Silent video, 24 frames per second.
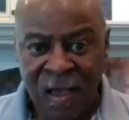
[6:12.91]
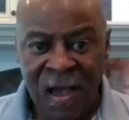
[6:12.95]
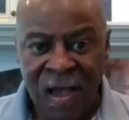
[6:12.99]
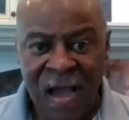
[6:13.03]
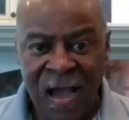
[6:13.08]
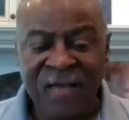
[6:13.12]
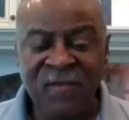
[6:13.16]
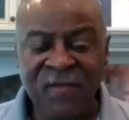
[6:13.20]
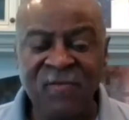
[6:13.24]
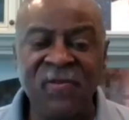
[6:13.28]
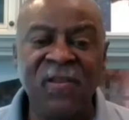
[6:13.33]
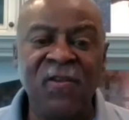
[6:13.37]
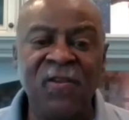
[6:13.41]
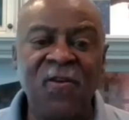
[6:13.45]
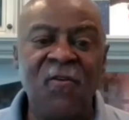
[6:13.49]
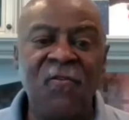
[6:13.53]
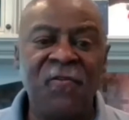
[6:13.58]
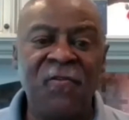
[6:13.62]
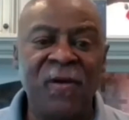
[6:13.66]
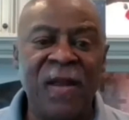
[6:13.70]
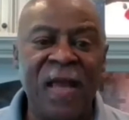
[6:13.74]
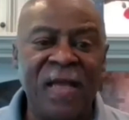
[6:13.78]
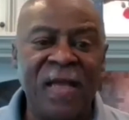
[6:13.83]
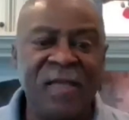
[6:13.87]
I do the
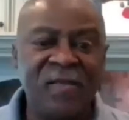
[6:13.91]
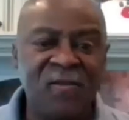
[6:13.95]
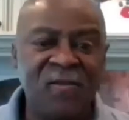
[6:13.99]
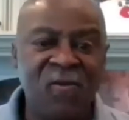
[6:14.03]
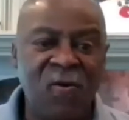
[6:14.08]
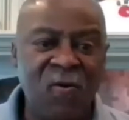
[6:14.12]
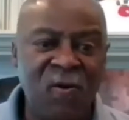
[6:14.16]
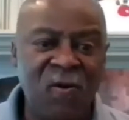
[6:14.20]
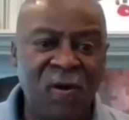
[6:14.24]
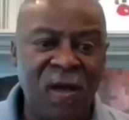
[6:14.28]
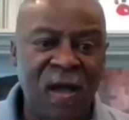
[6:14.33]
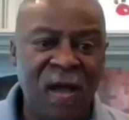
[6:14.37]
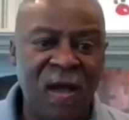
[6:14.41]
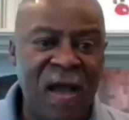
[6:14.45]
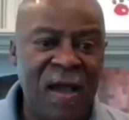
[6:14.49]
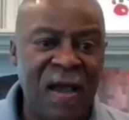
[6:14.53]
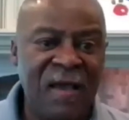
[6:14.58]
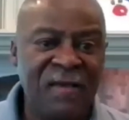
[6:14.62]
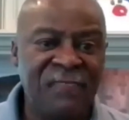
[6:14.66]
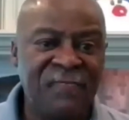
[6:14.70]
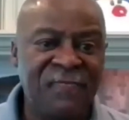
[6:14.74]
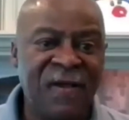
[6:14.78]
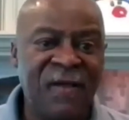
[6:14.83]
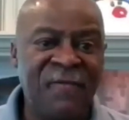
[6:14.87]
overnight soak.
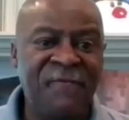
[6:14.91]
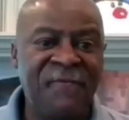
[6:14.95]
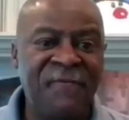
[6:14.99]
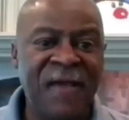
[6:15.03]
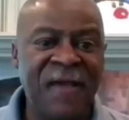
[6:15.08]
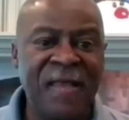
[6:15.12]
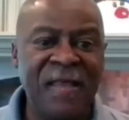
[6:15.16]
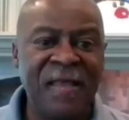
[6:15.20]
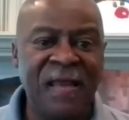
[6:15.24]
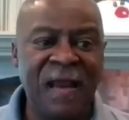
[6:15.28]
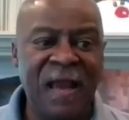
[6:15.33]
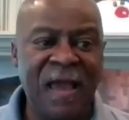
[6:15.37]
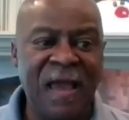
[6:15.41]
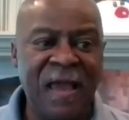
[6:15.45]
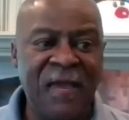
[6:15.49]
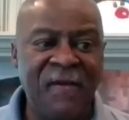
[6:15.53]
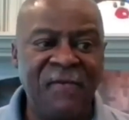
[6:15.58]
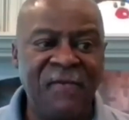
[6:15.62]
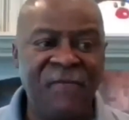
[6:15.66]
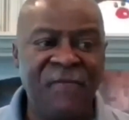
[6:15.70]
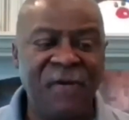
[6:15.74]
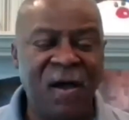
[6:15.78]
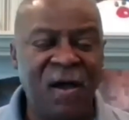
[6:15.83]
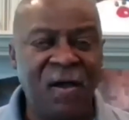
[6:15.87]
I find that I have,